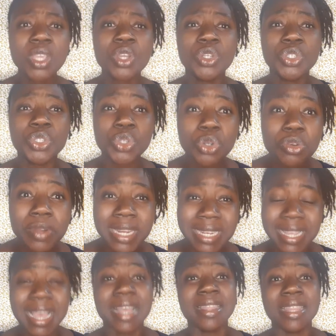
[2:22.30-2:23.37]

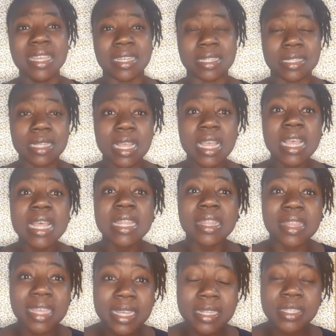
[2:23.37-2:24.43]
during, get this
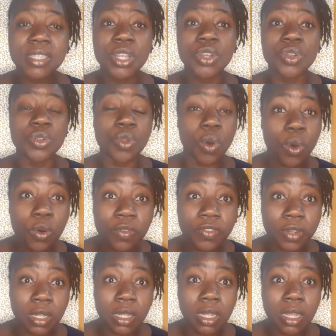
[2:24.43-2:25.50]

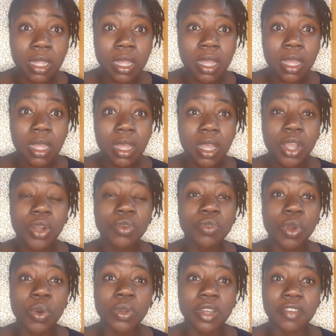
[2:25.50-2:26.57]
novel
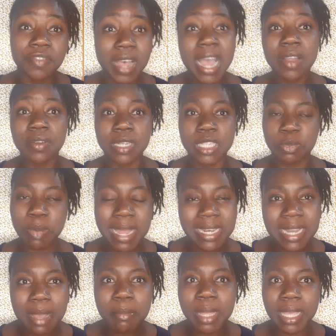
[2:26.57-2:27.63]
coronavirus
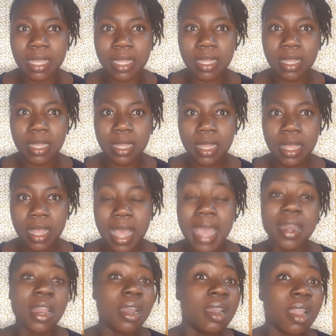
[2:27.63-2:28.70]
pandemic.
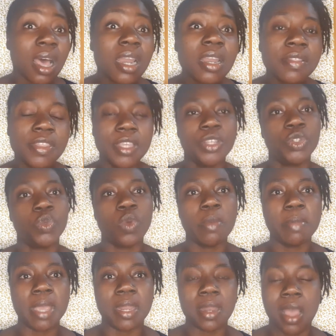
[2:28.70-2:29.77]
And a lot of these
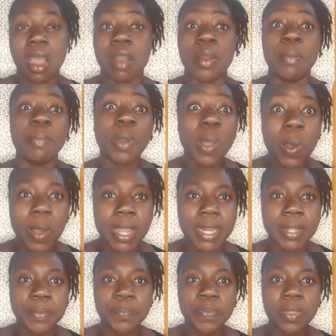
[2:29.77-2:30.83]
women are
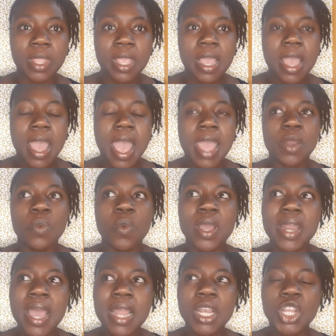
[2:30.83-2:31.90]
employed. And
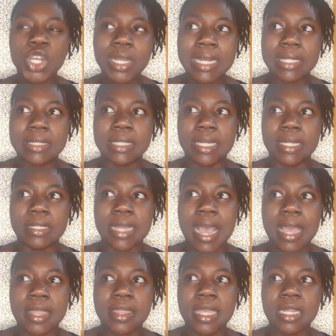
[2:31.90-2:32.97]
when I look at it,
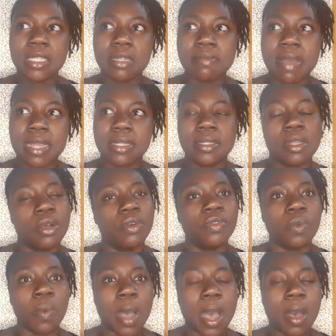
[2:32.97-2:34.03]
I think to myself,
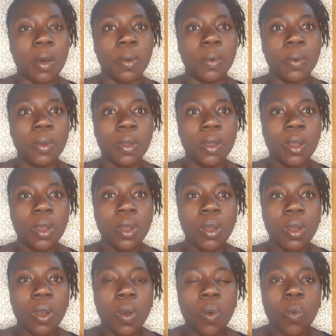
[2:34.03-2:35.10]
wow,
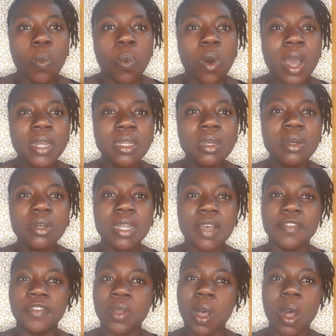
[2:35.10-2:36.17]
what could
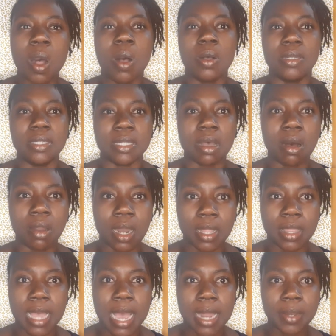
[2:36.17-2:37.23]
have caused all
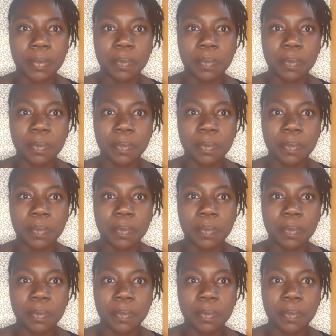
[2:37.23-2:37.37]
of that?